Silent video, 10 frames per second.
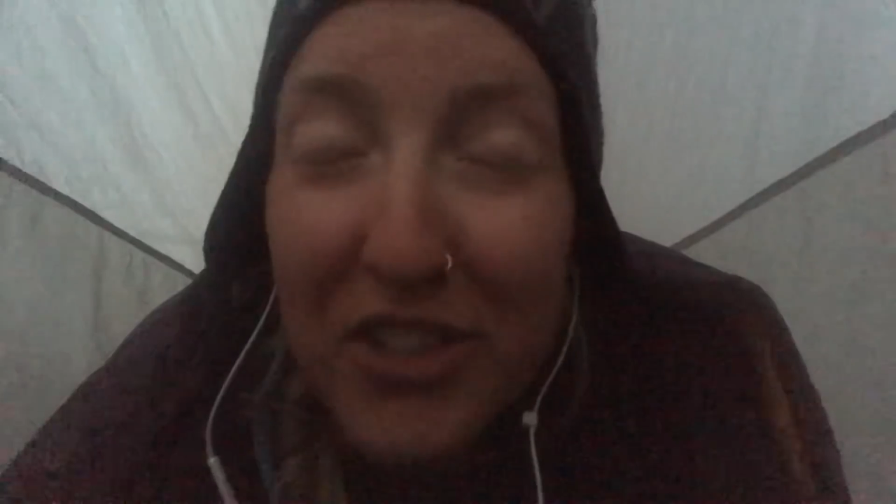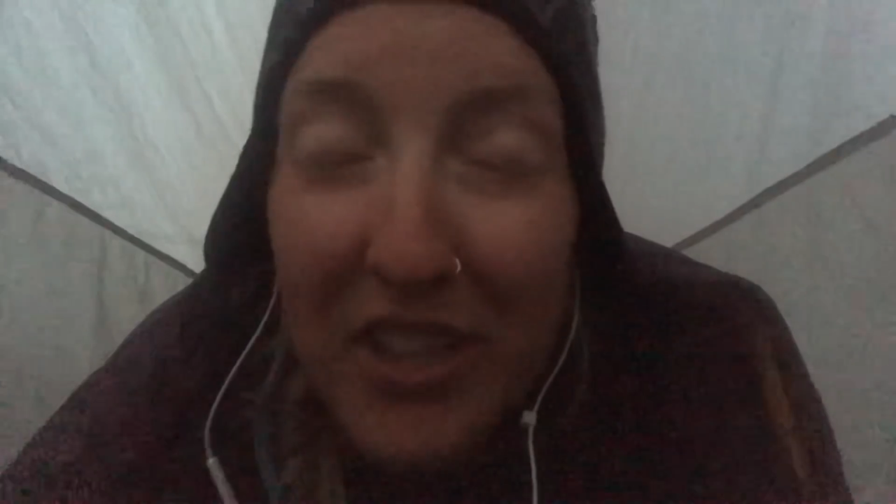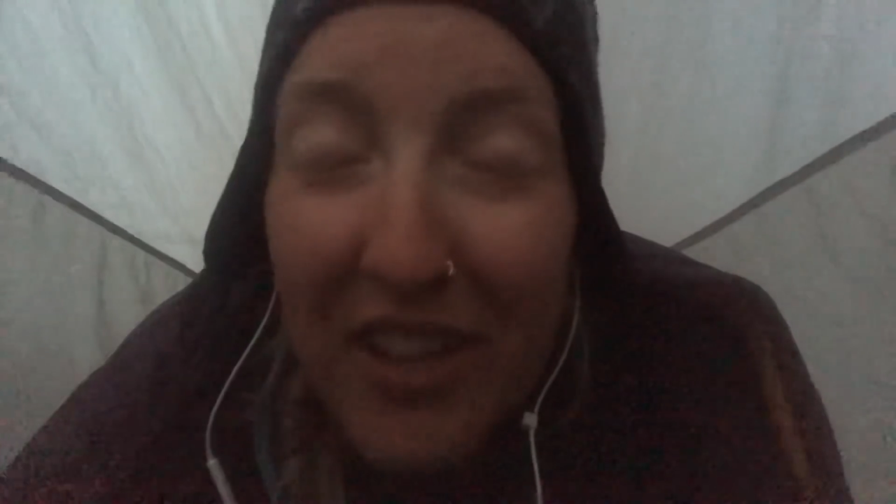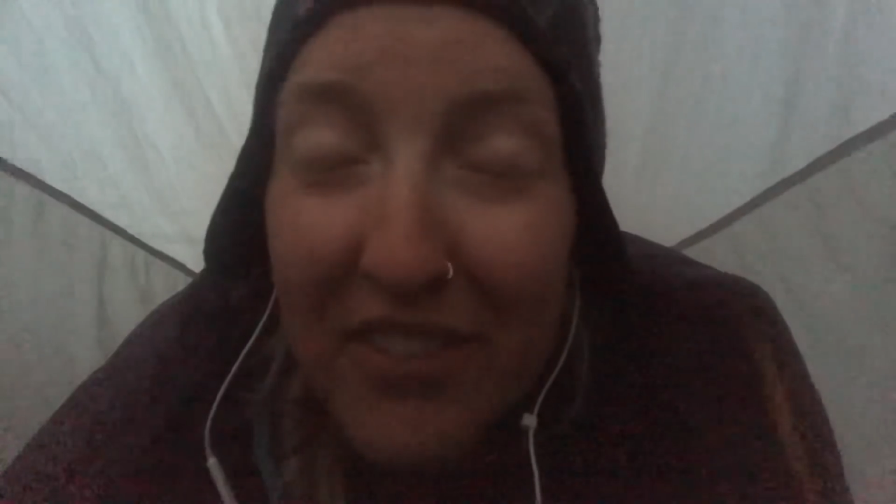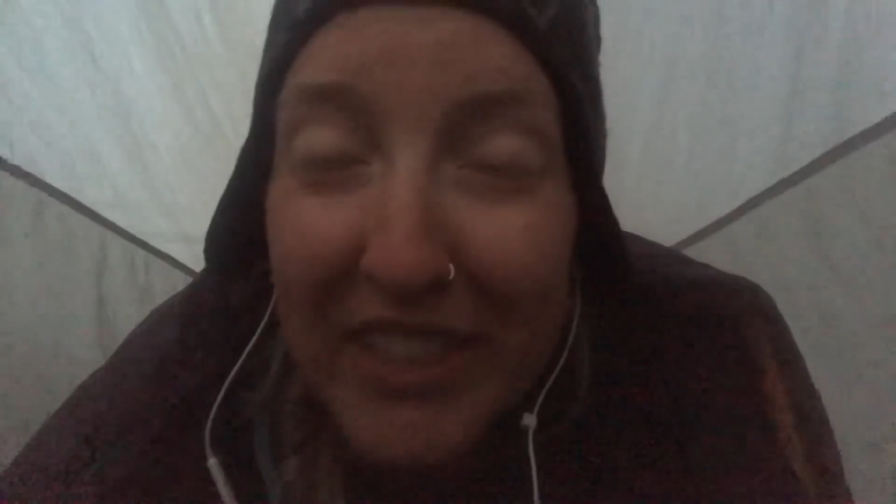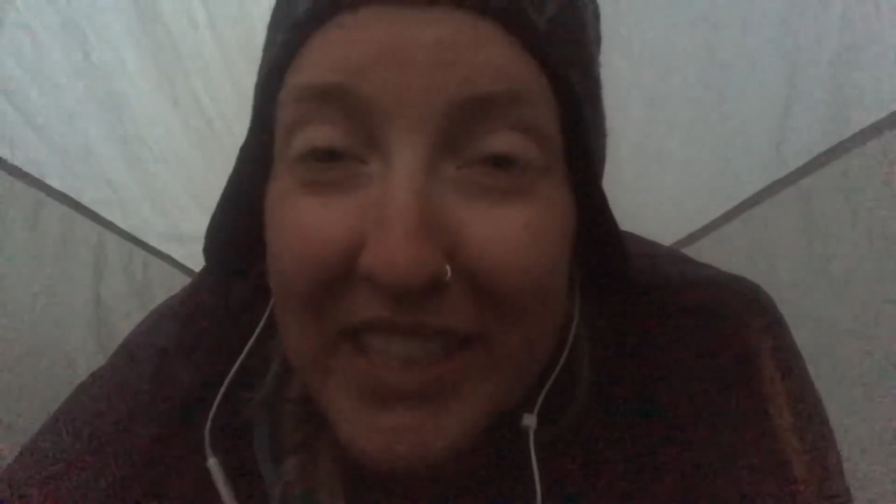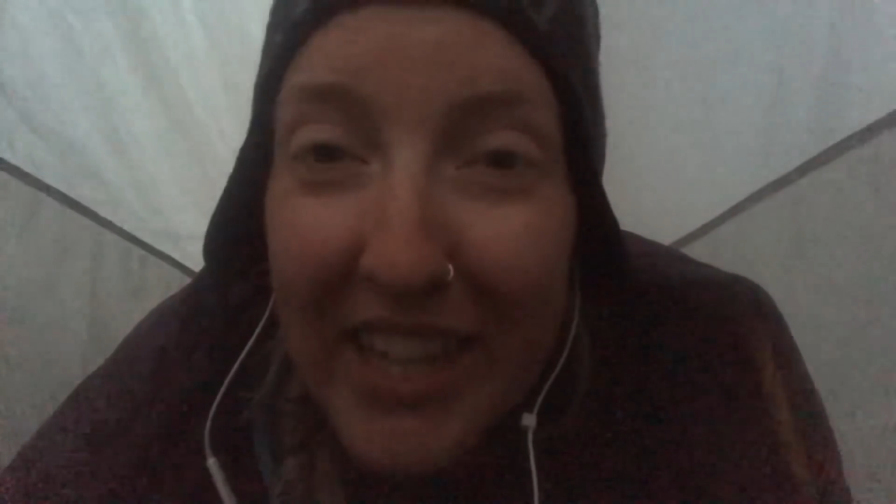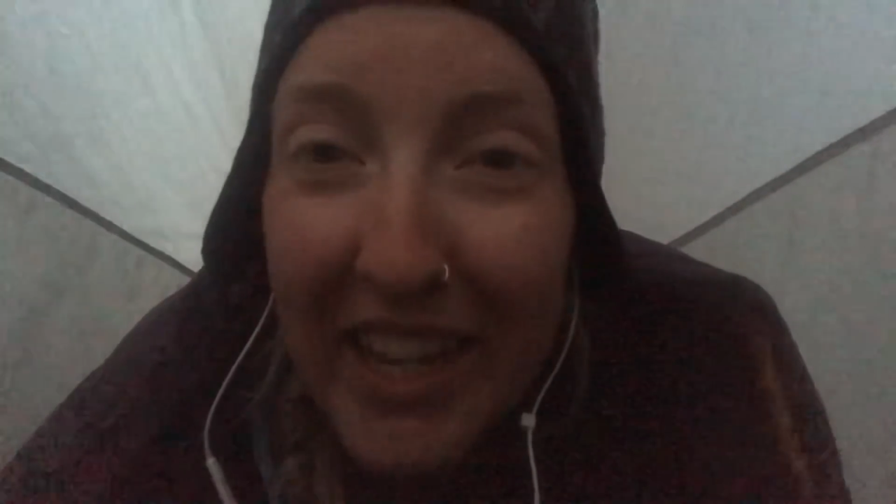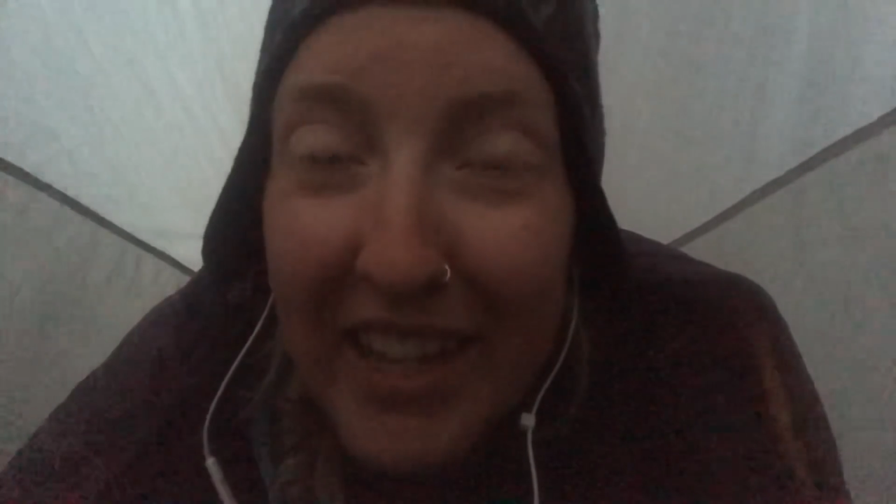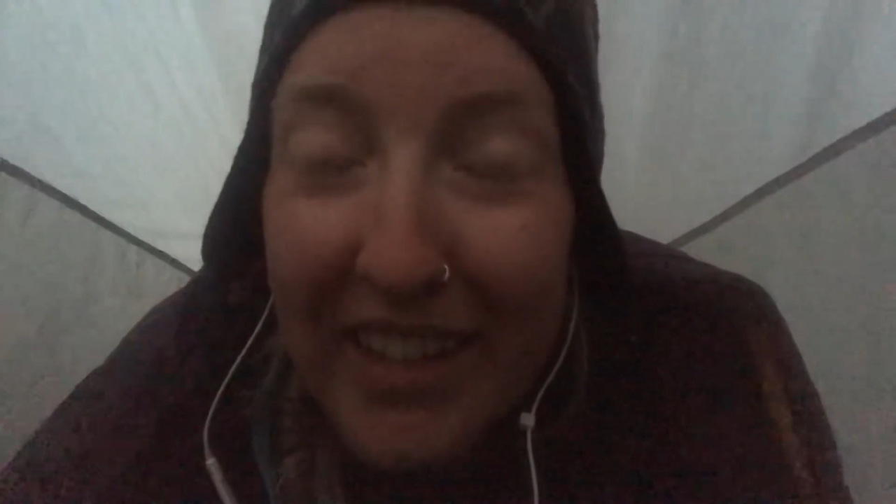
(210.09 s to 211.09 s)
a lovely
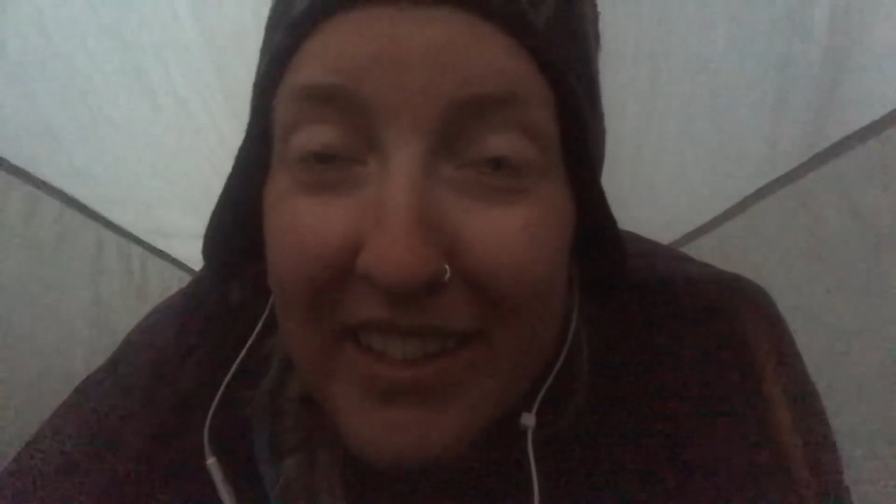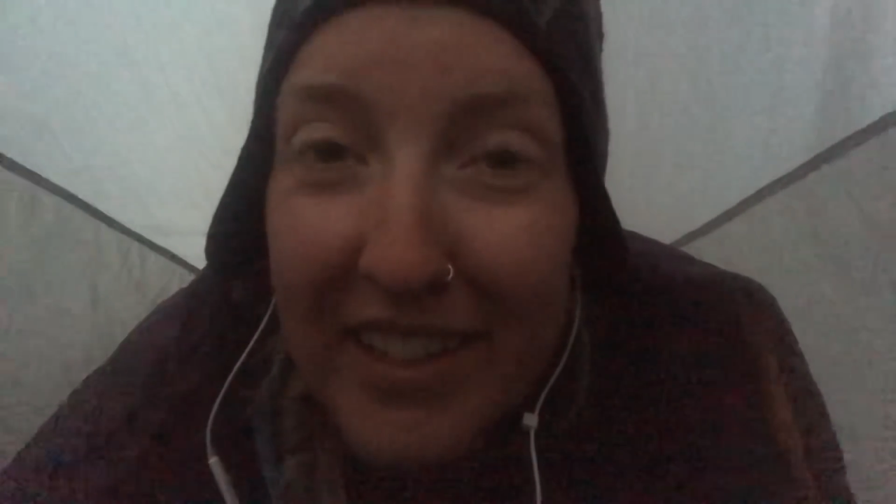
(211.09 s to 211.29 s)
day,